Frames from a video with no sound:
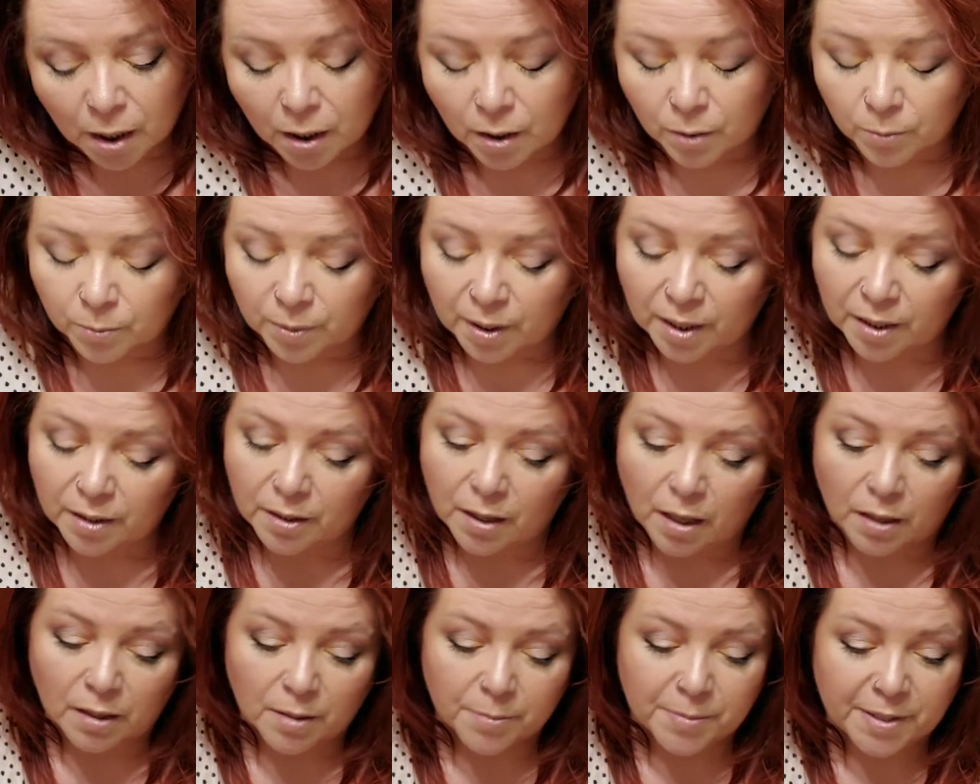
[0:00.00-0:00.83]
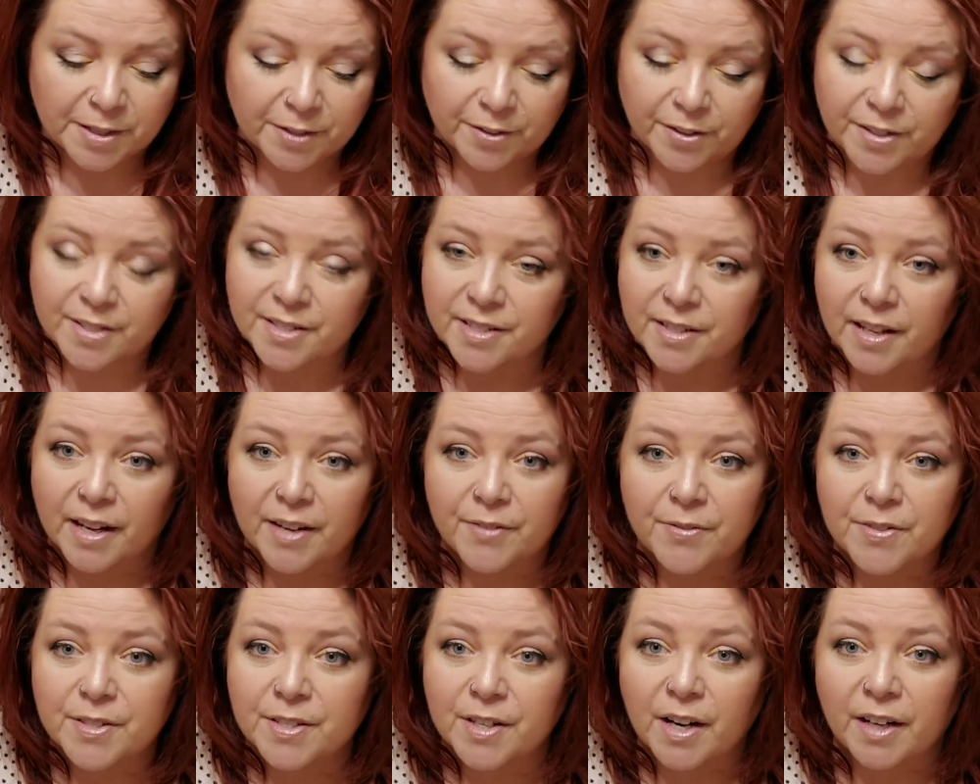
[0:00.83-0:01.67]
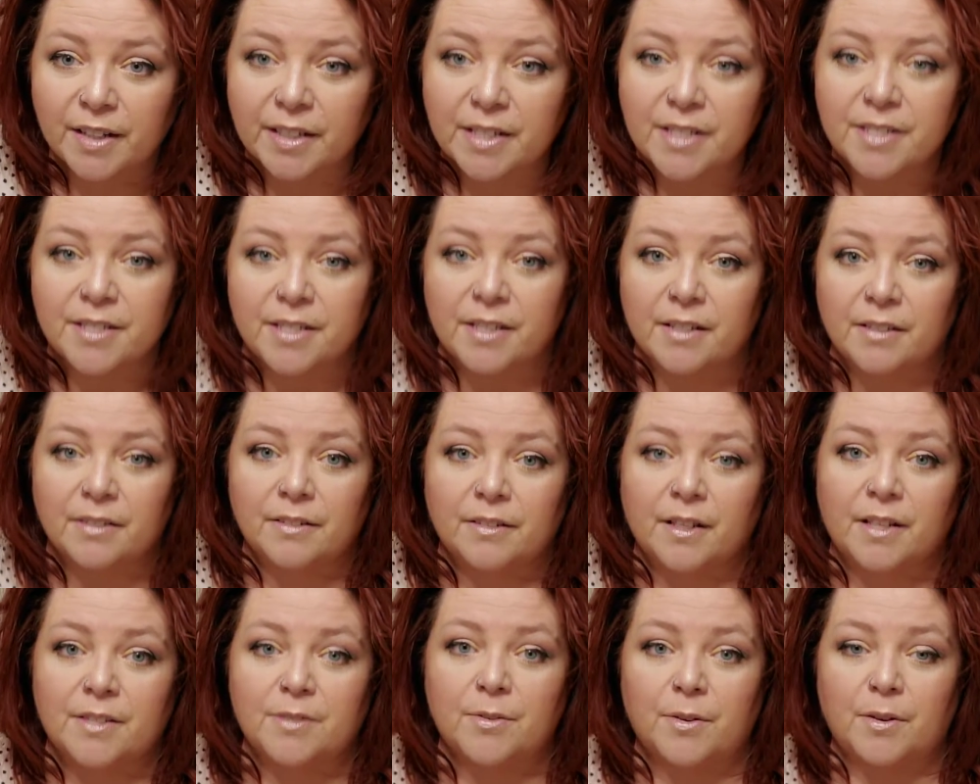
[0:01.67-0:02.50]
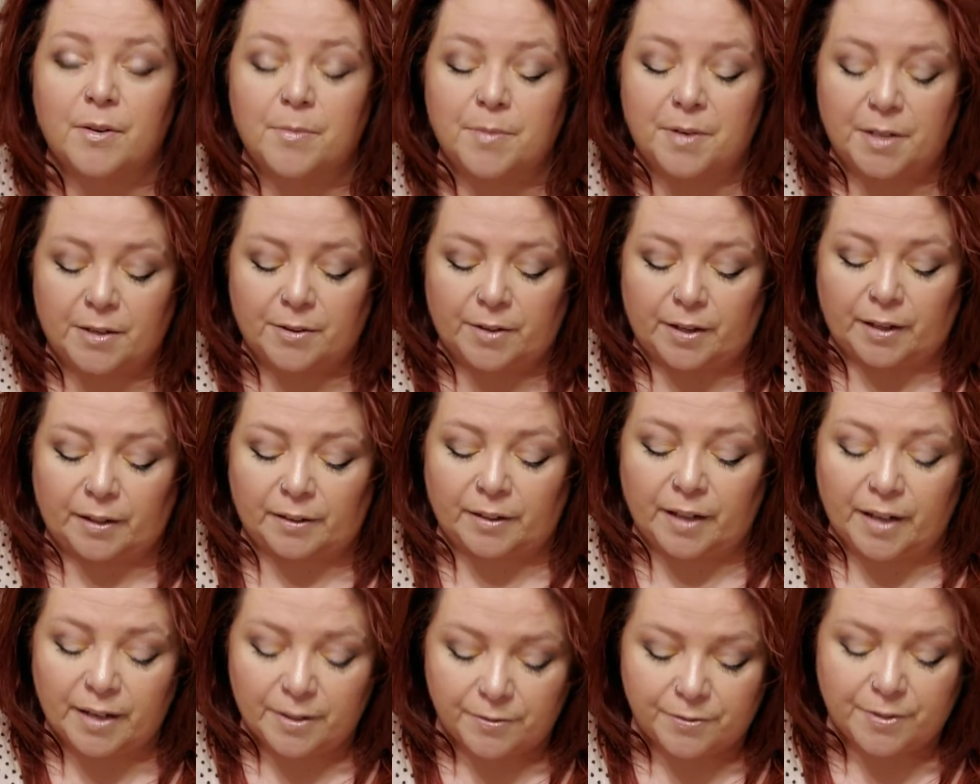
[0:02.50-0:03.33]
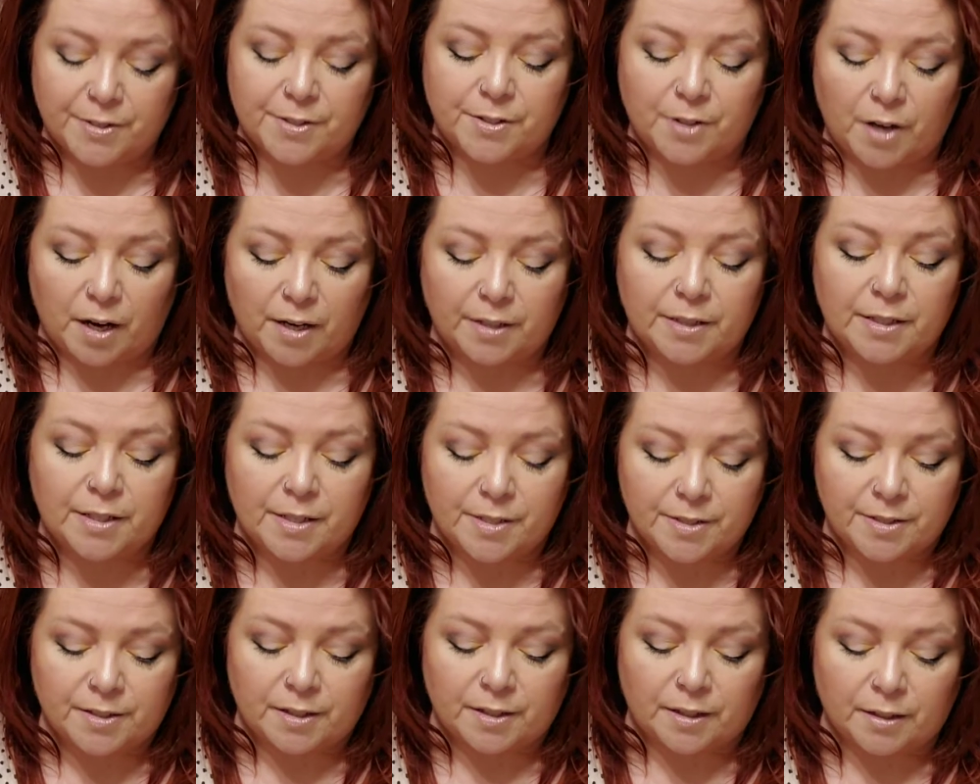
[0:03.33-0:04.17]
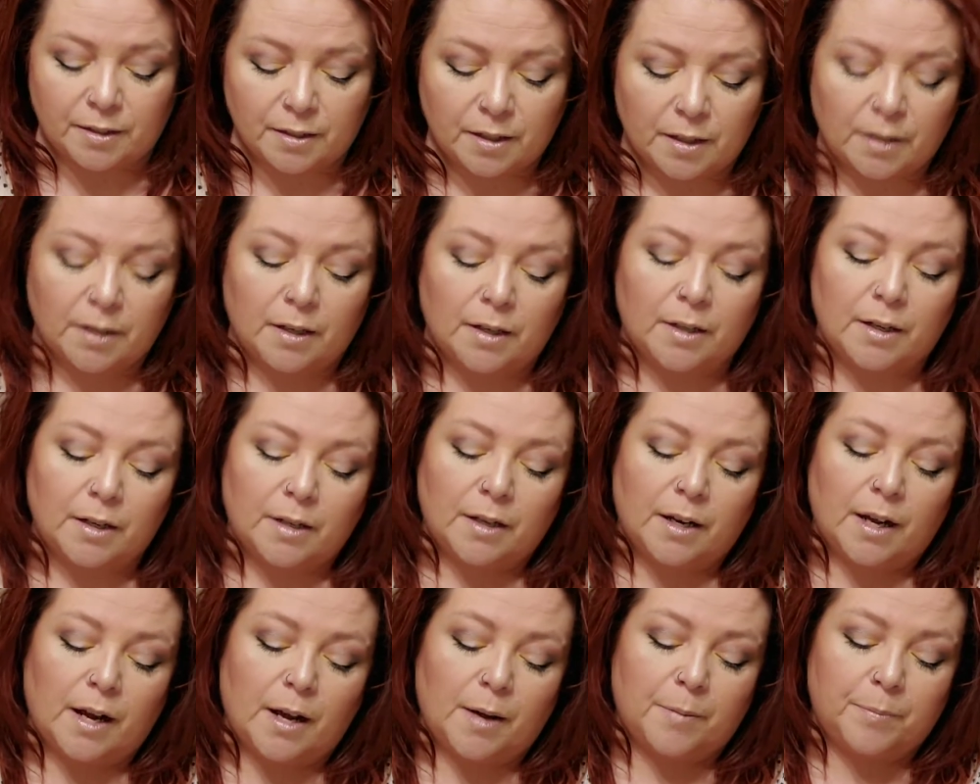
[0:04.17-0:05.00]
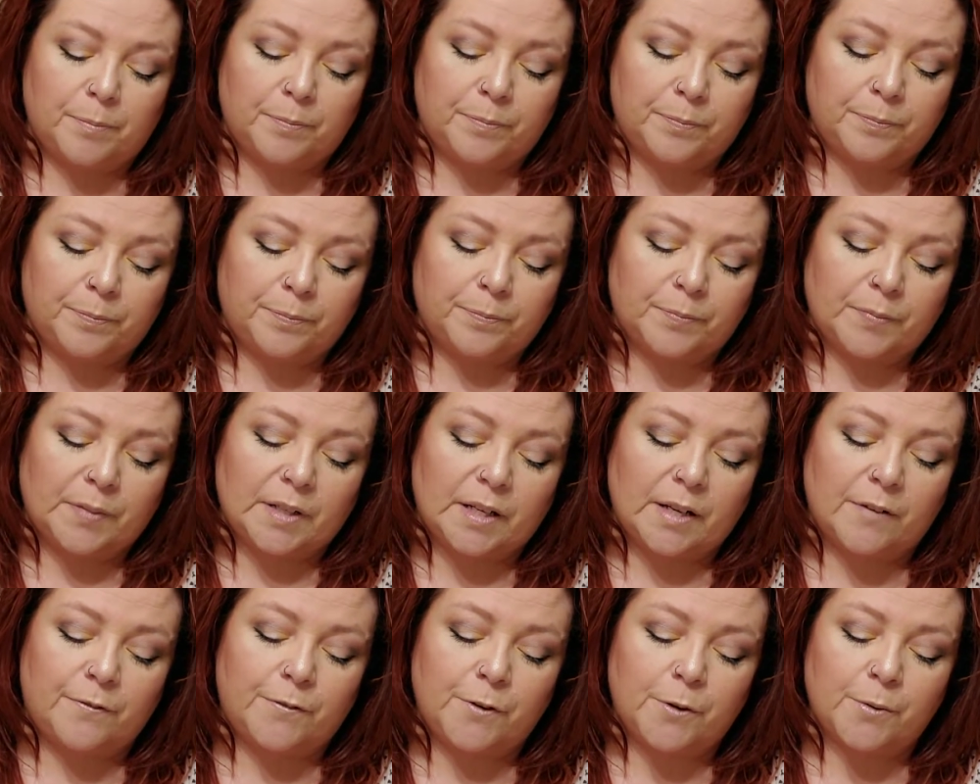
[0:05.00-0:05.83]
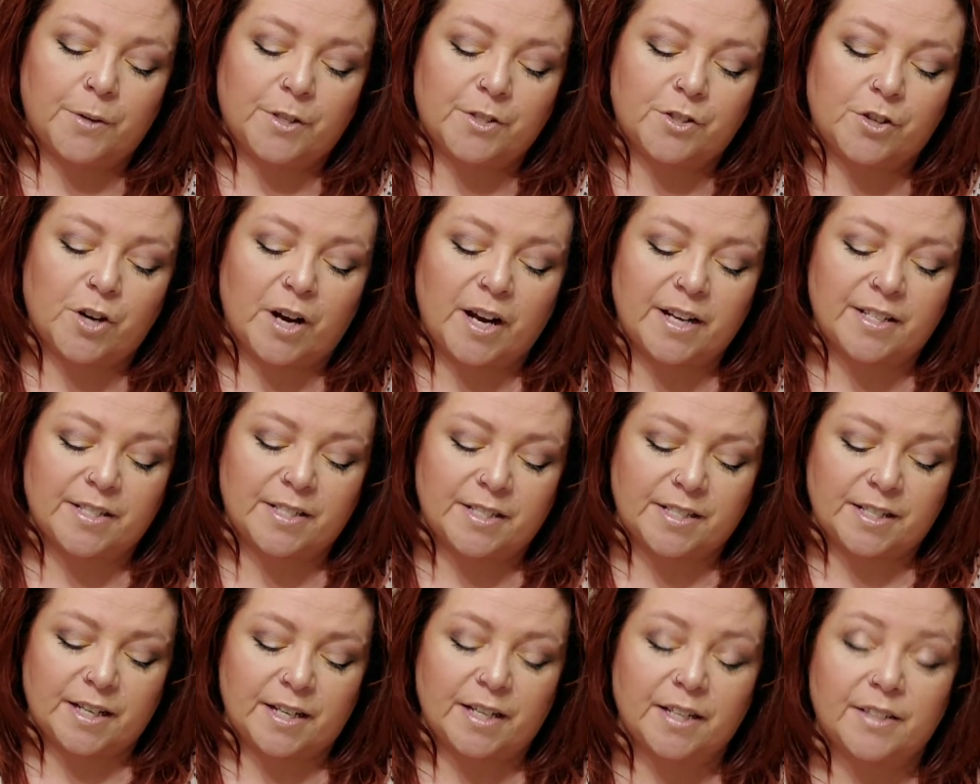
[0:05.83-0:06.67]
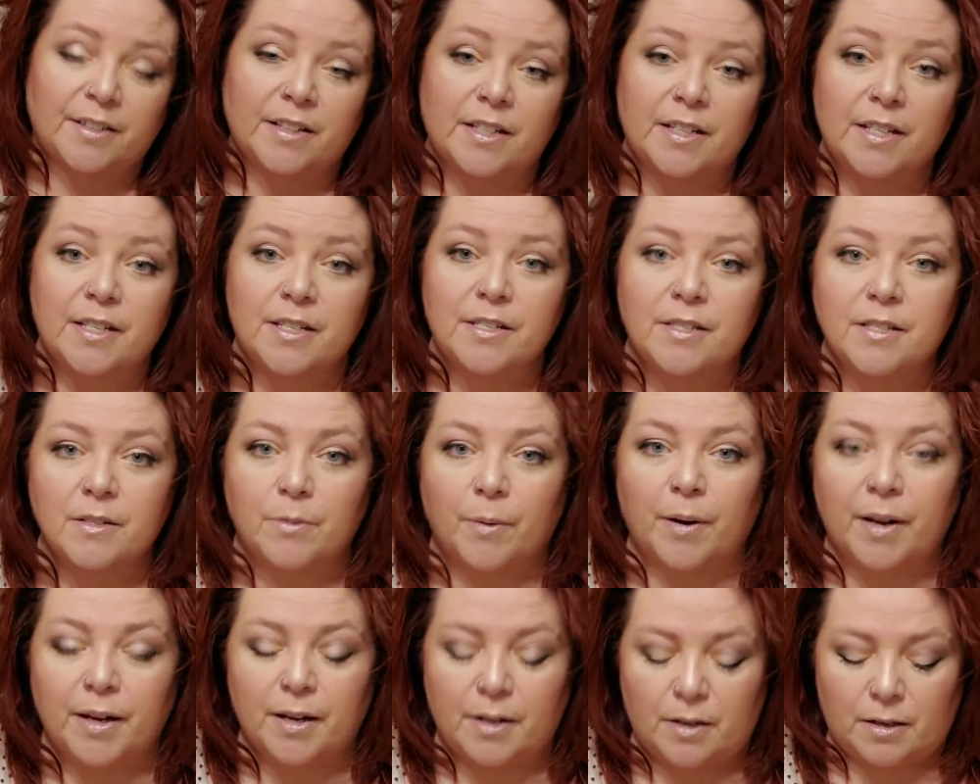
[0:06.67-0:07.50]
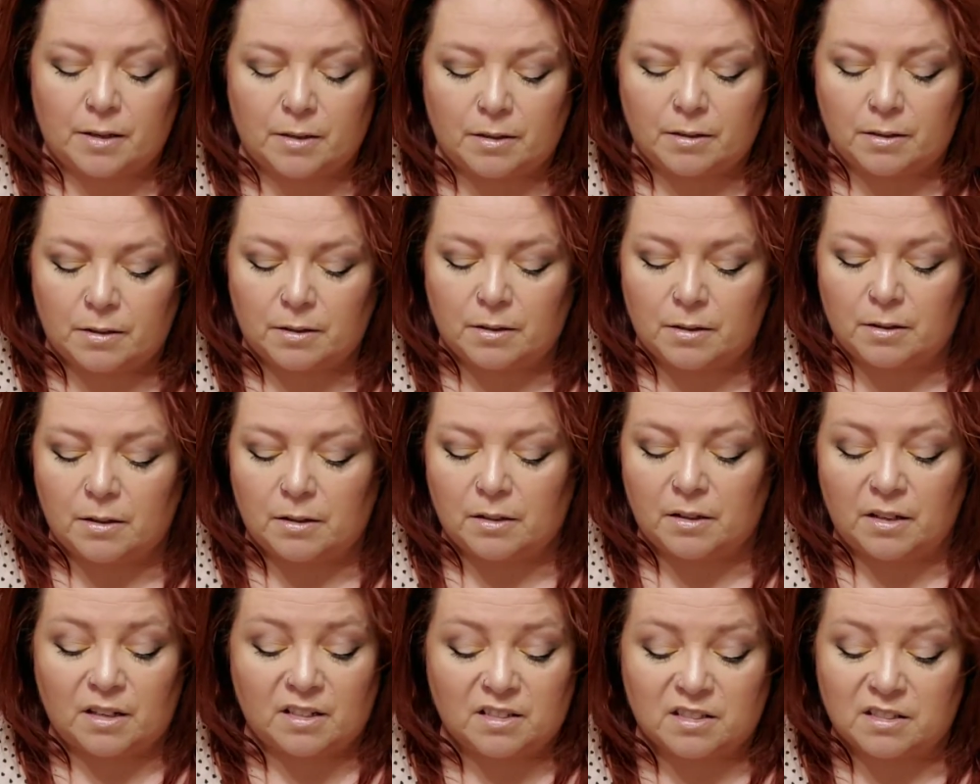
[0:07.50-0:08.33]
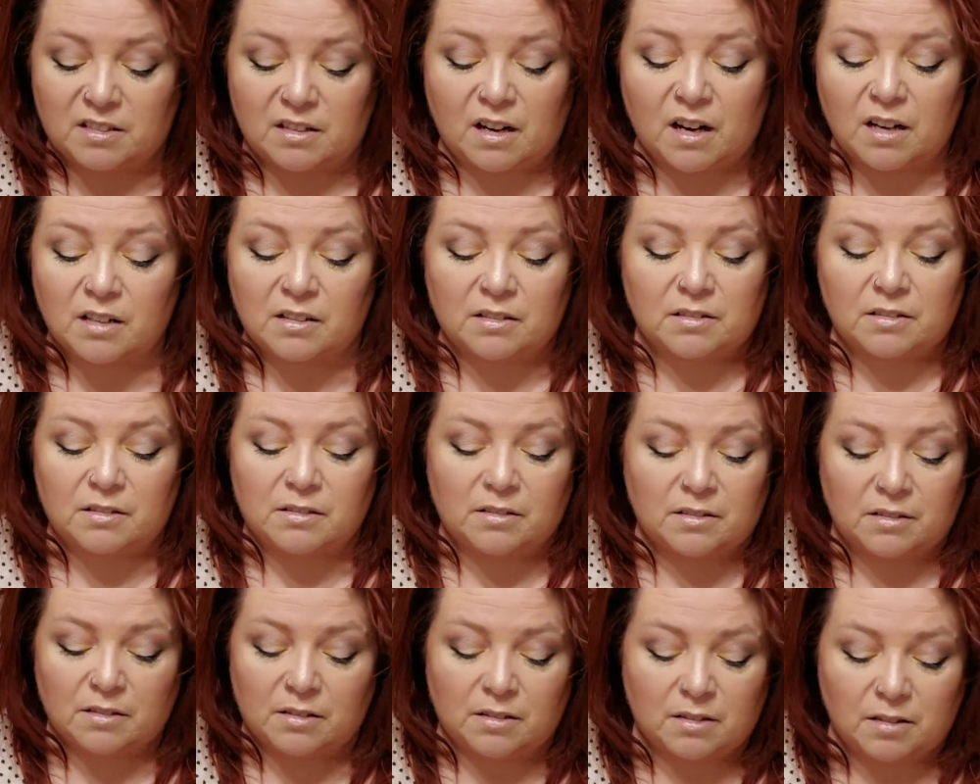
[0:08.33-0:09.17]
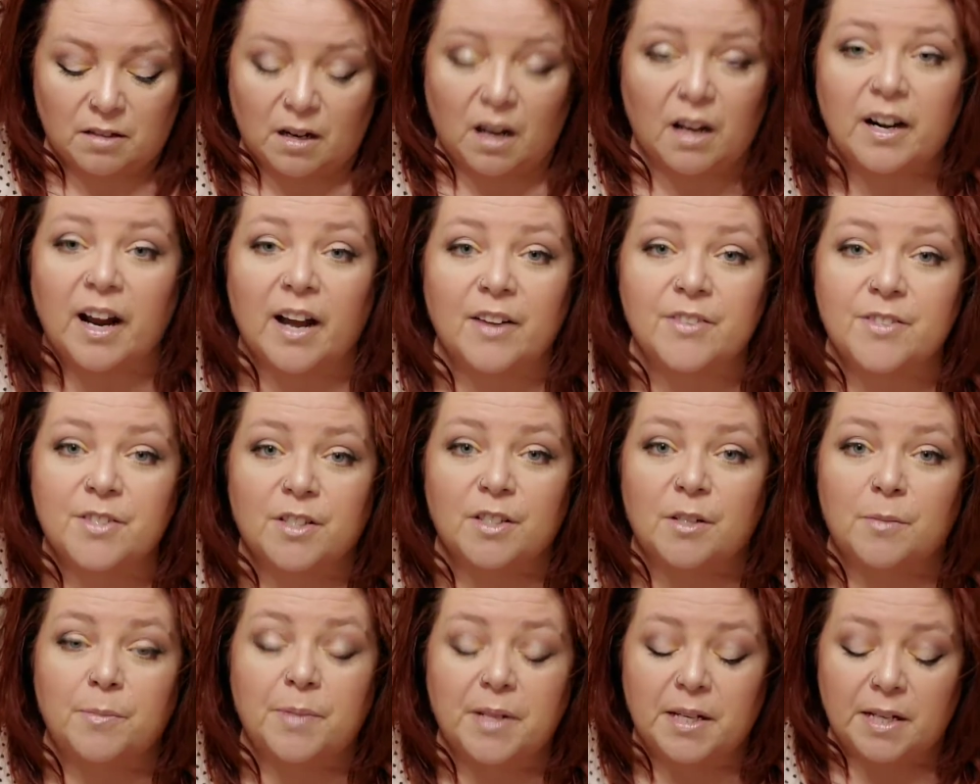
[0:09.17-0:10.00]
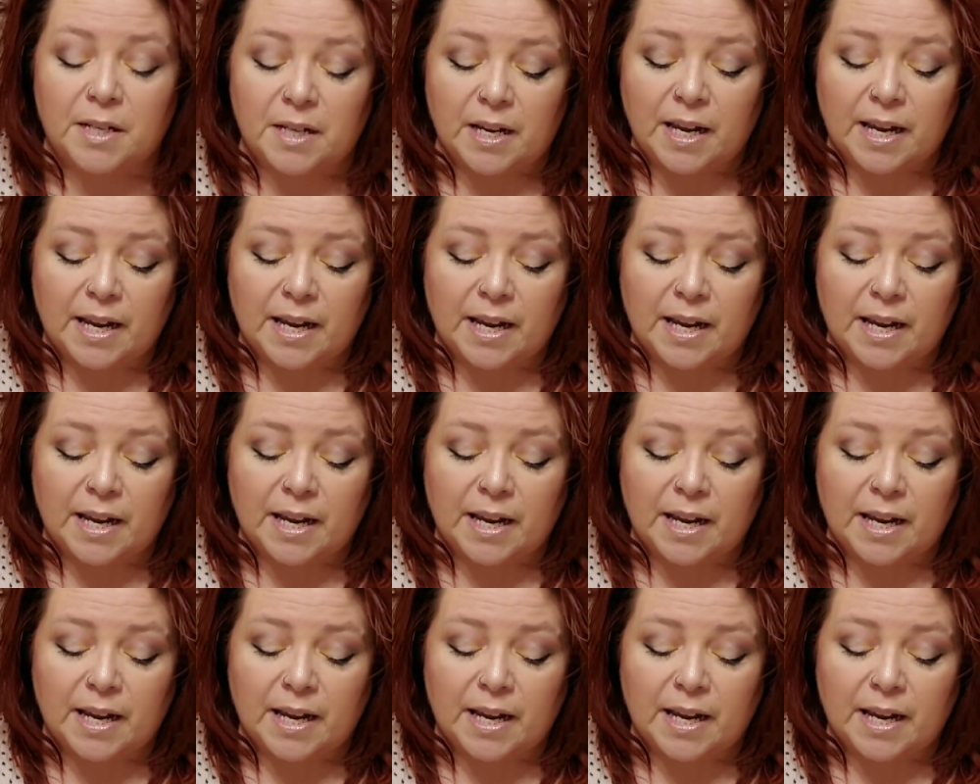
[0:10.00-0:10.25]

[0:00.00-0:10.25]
Well, all I'm hearing is life is not easy. That's what I'm hearing. Life is not easy. If you are trying to take the easy way, that's not how it's going to be.